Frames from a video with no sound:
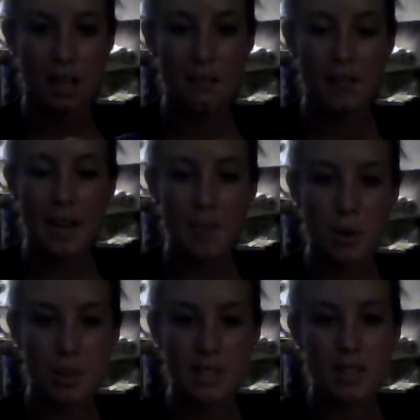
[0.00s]
Fine
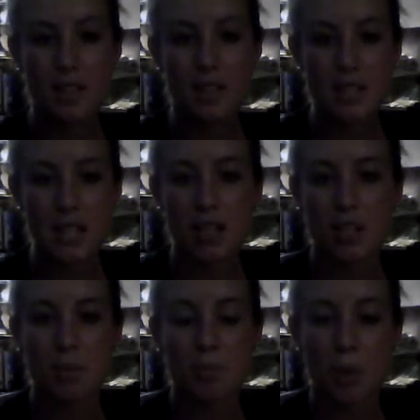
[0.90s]
motor skills
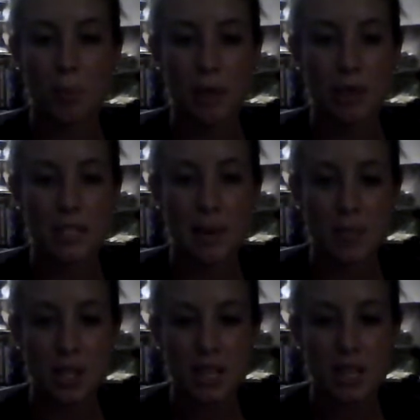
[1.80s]
include
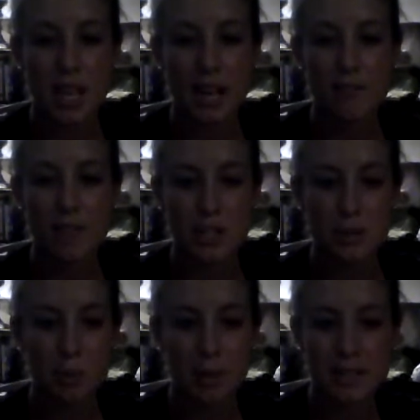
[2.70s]
proprioception and
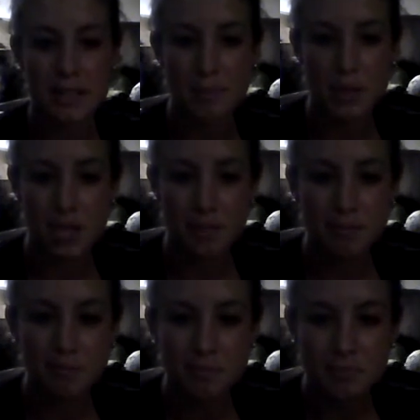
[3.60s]
visual perception
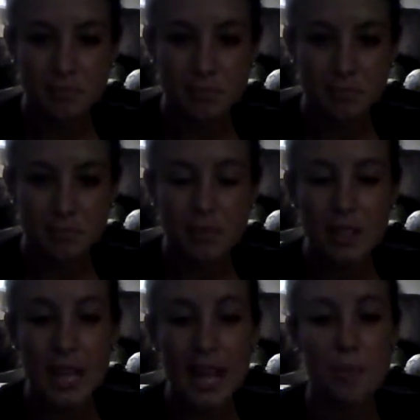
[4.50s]

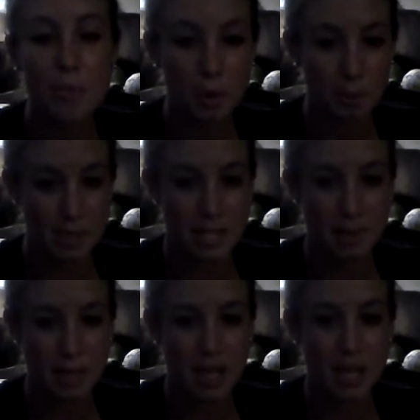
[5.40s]
and motor
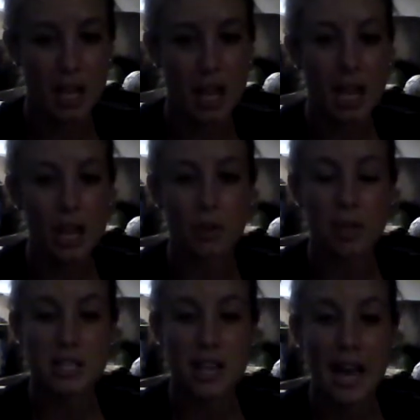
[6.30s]
perception in order
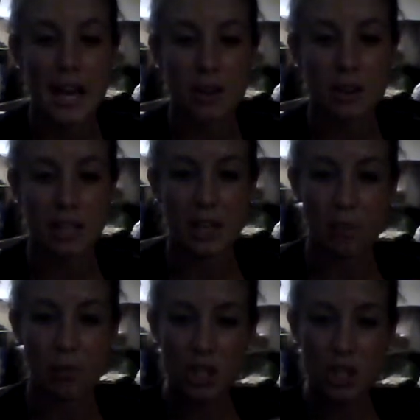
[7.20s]
to accurately
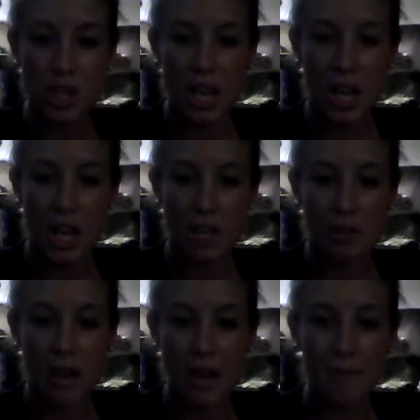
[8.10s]
reach and
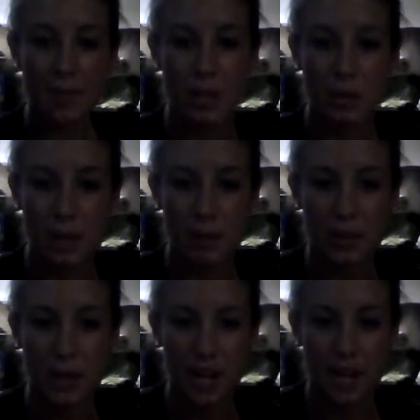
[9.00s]
grab for the toy with
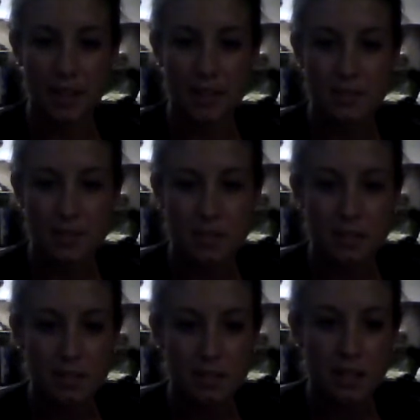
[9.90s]
their hands.
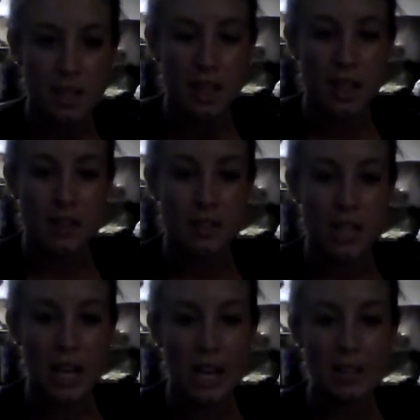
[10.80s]
The
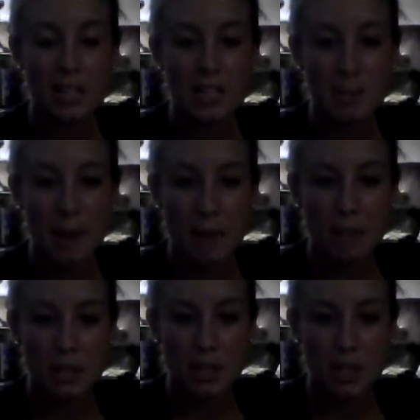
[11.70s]
child needs to be
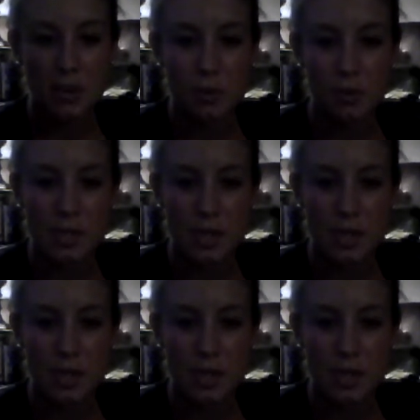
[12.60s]
able to use